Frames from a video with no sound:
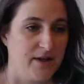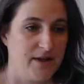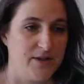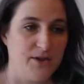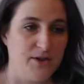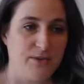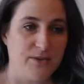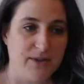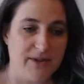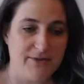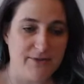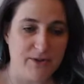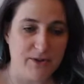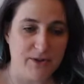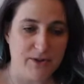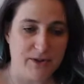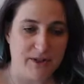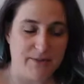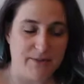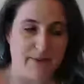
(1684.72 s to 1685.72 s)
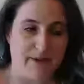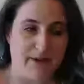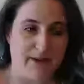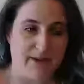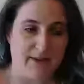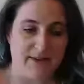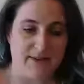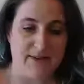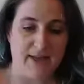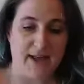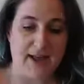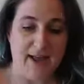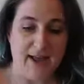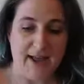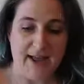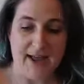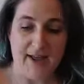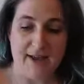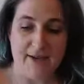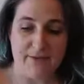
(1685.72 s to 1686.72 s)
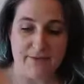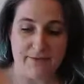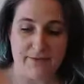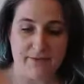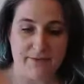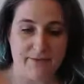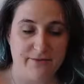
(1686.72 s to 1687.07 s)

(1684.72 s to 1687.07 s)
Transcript: Don't leave early because I have